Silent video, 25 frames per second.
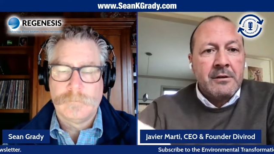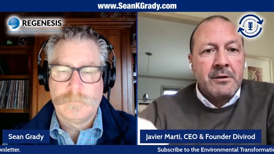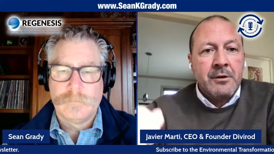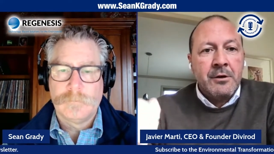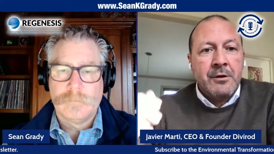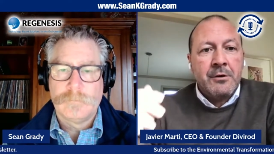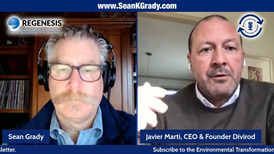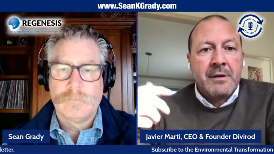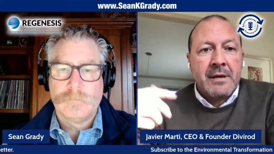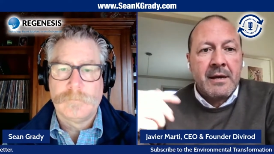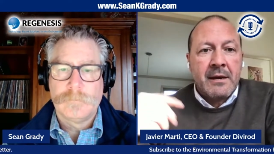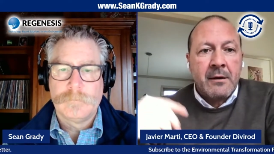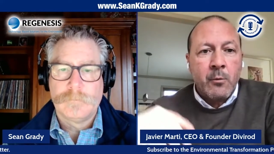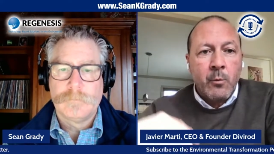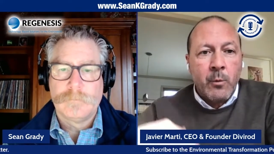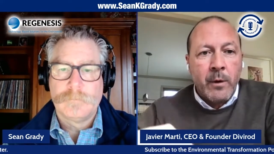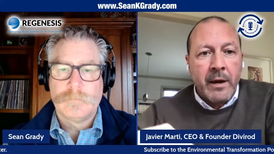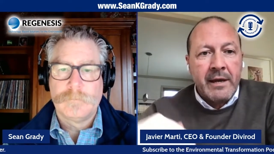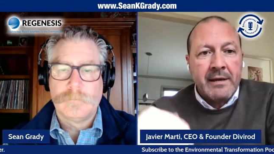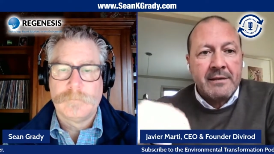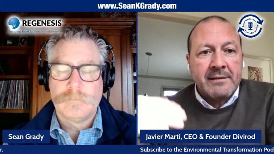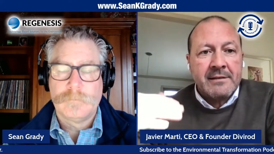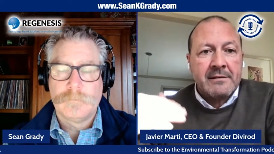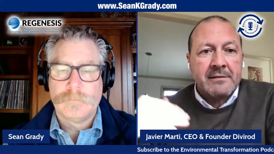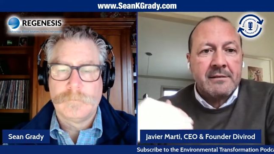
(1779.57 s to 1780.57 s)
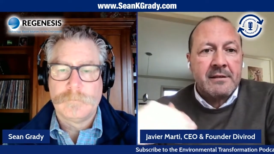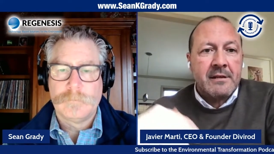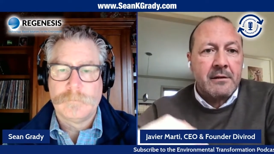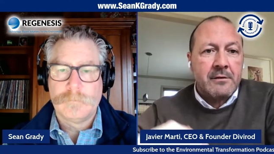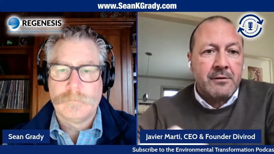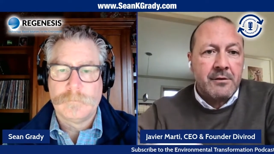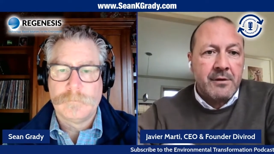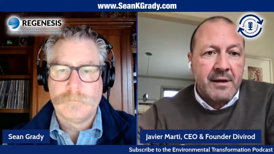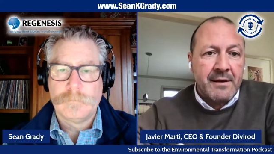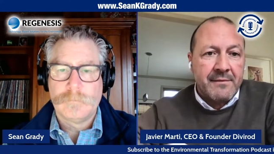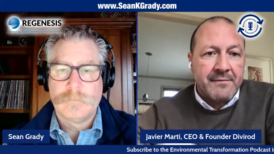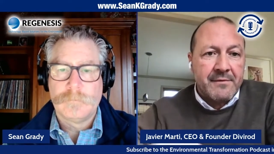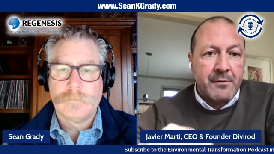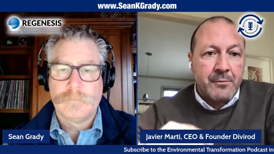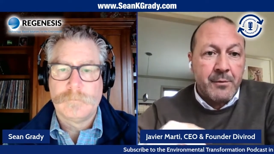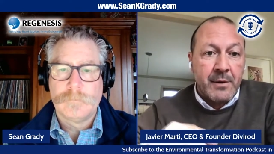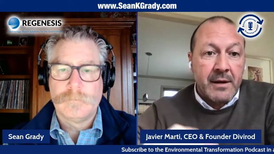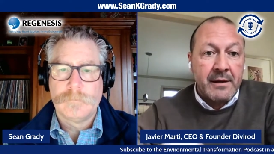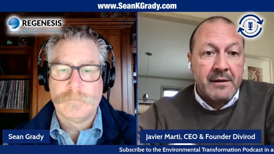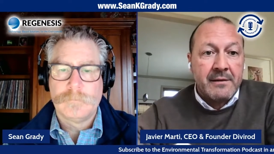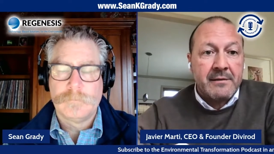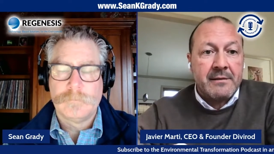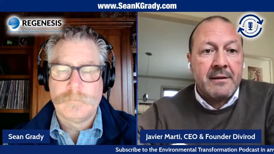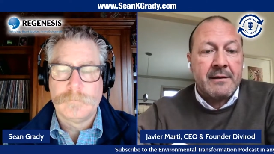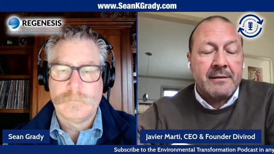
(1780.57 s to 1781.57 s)
Speaker 1: You can wait until you have the
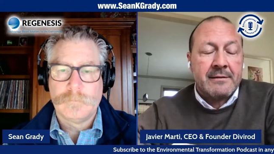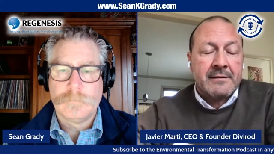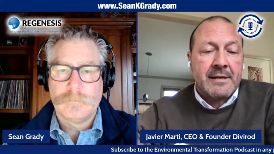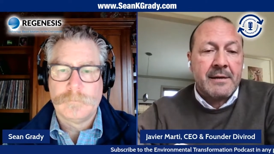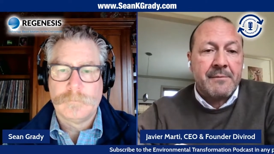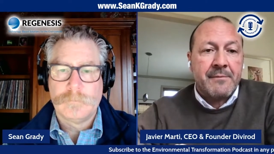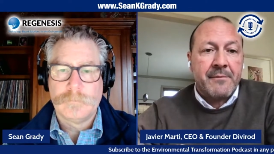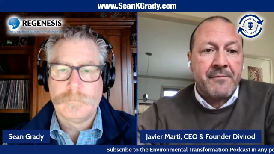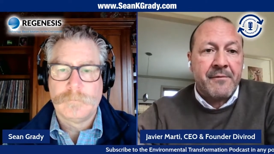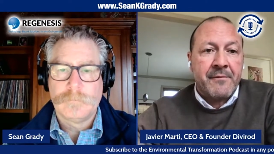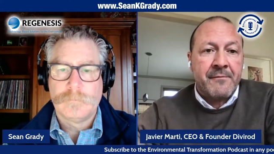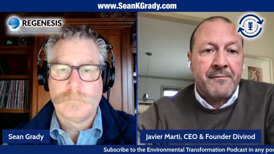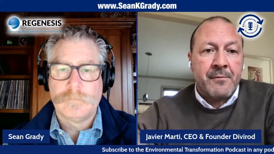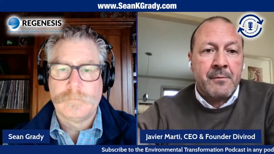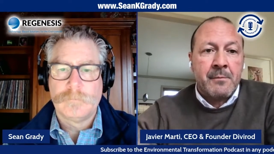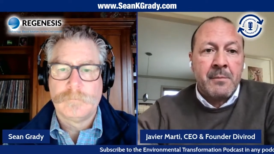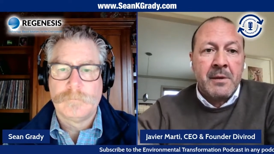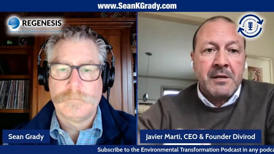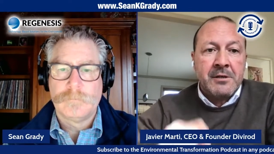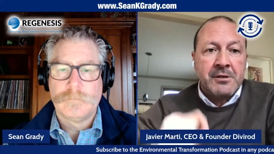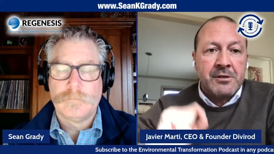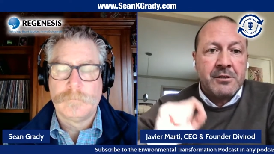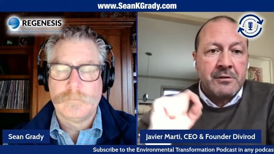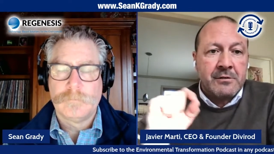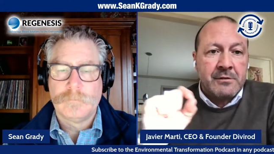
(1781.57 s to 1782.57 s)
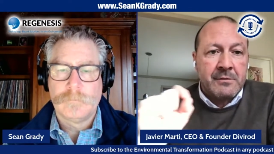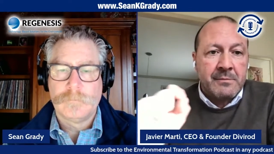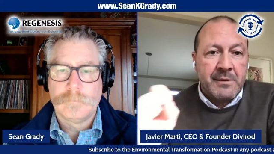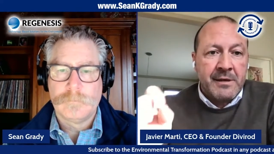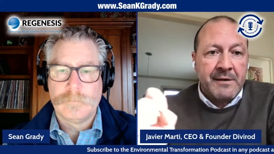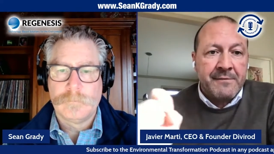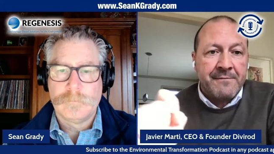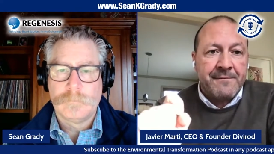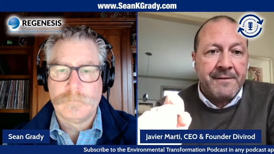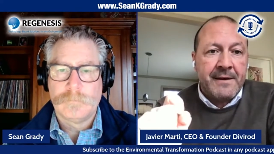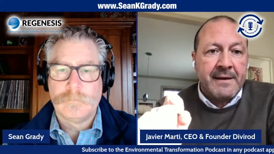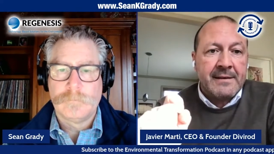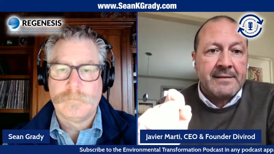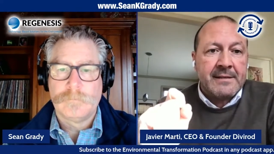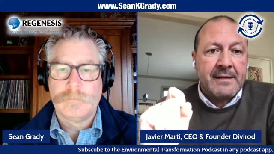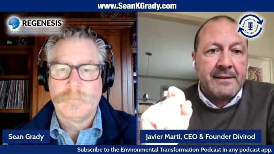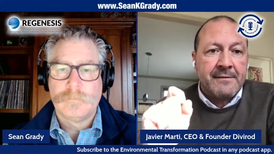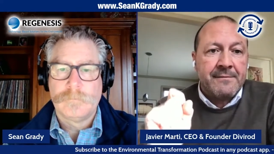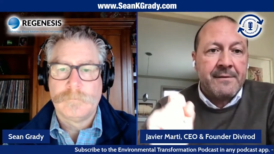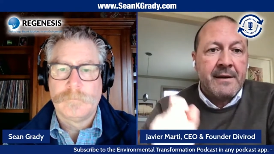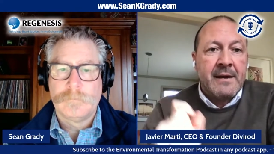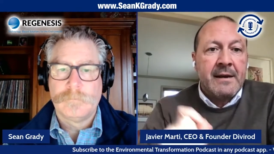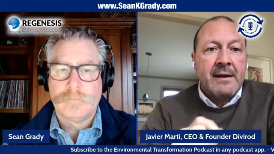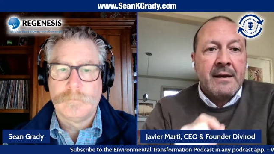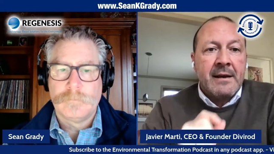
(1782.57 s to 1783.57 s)
right type of information to be
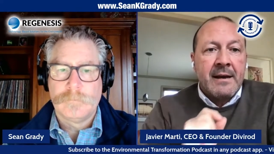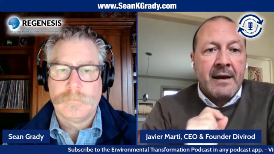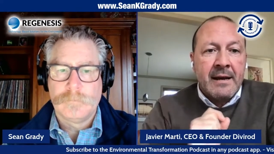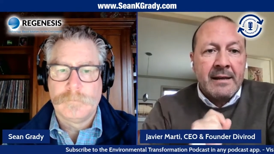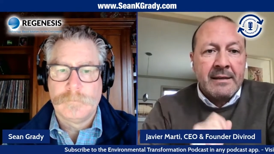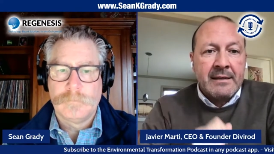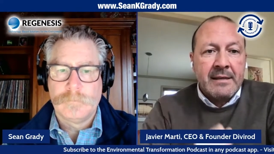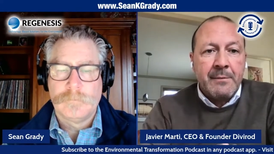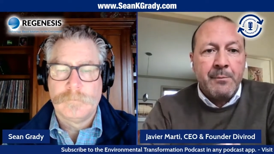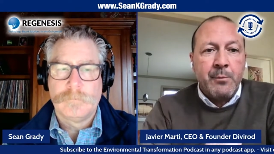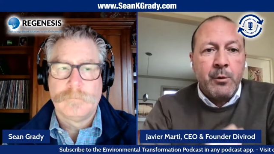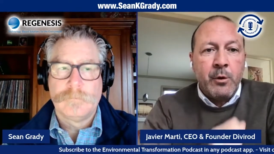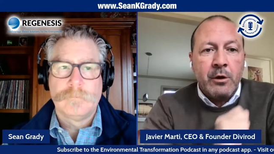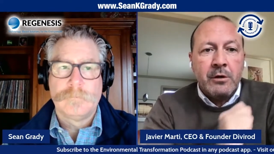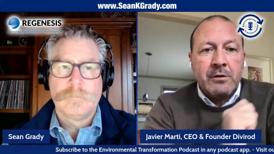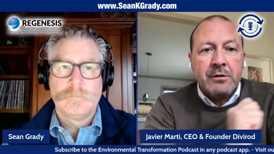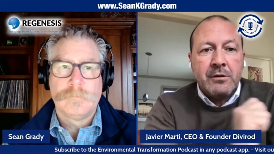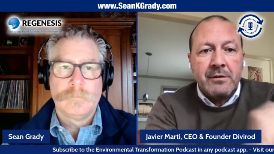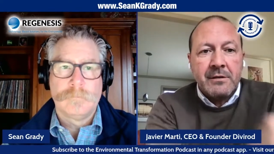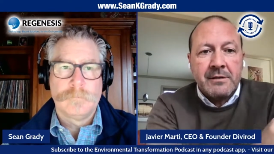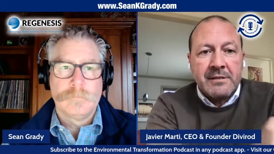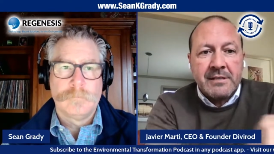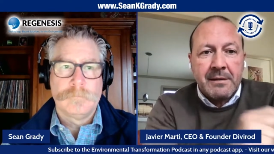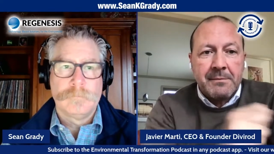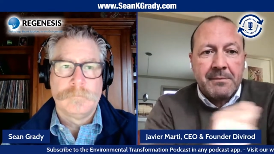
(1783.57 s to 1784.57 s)
effective and deploy to the